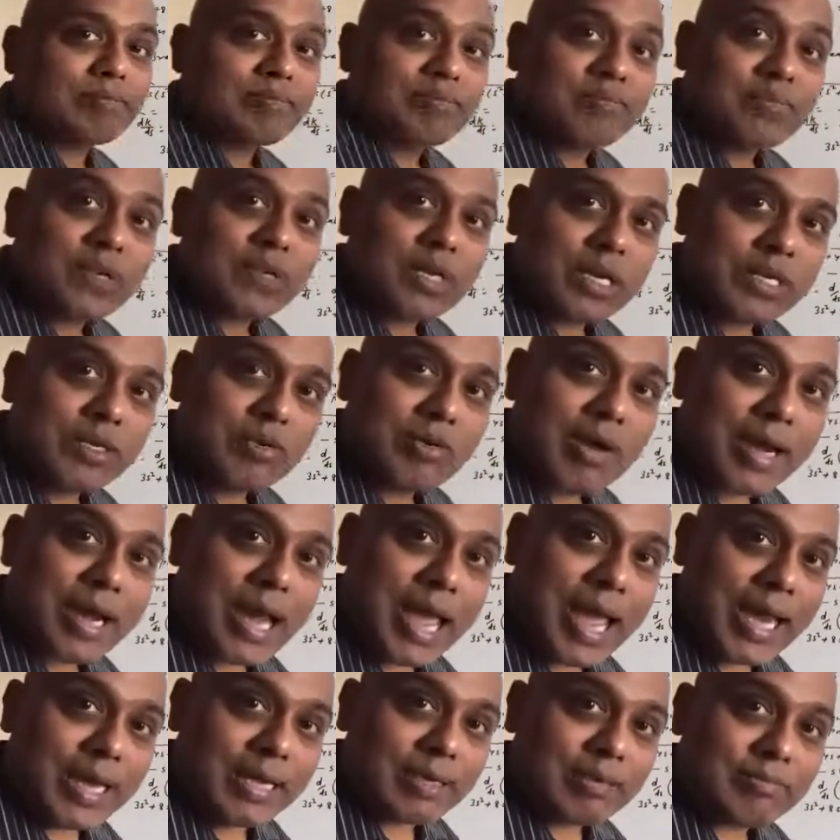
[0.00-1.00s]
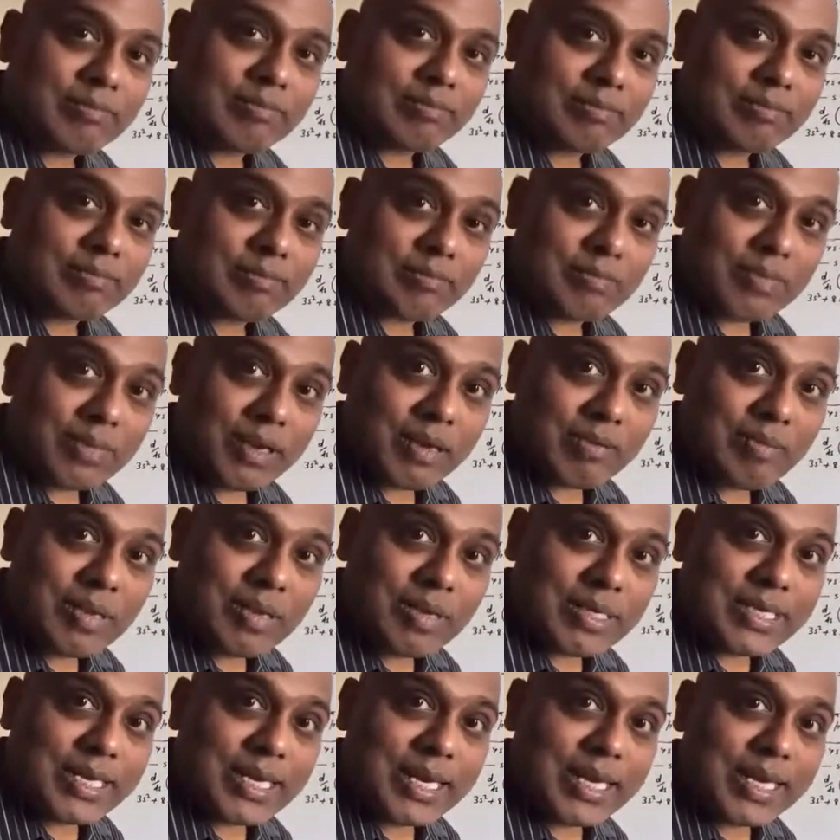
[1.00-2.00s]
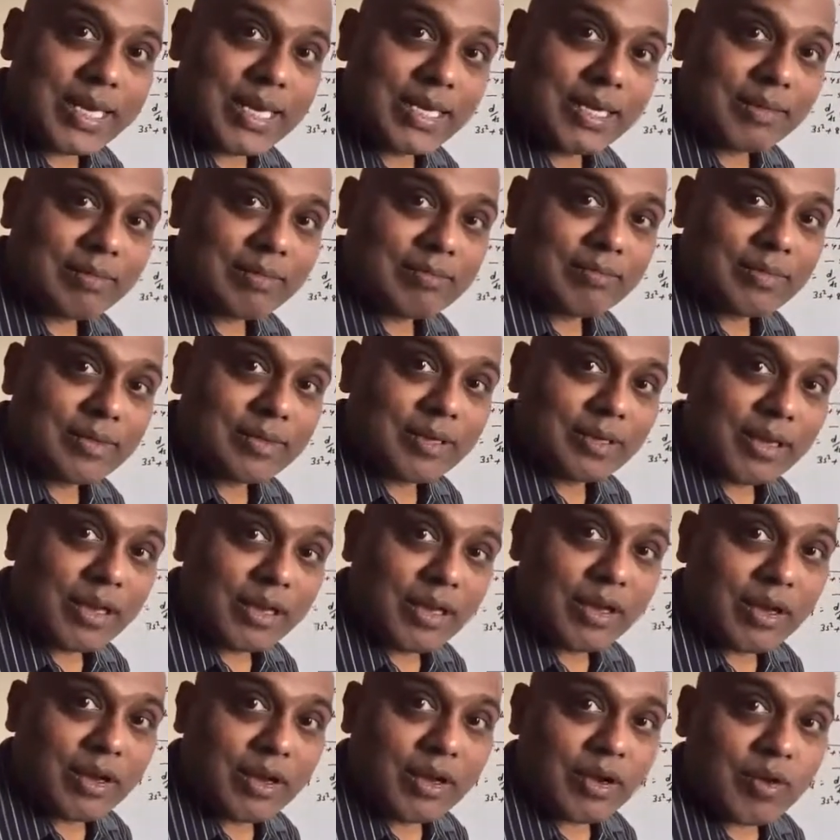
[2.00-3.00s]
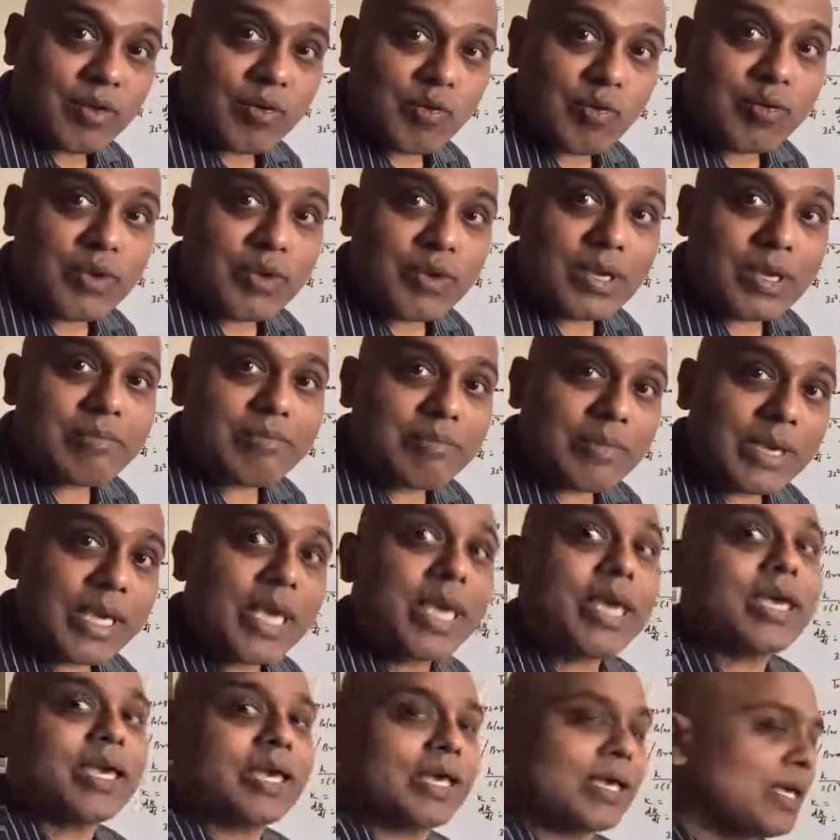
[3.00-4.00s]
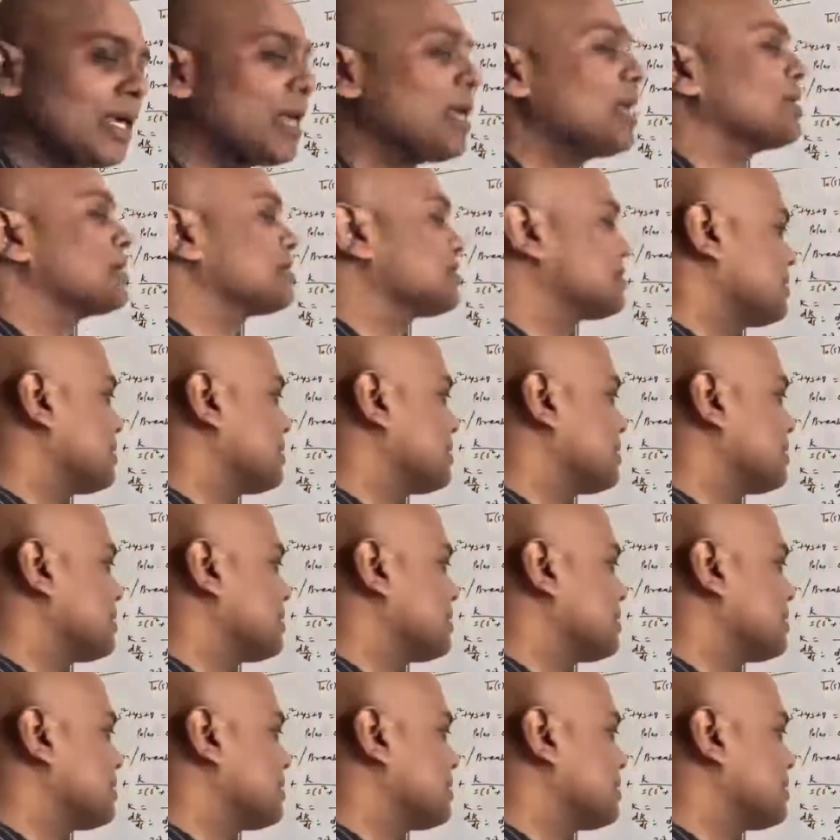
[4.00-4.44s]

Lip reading: you are right. Basically, we may get,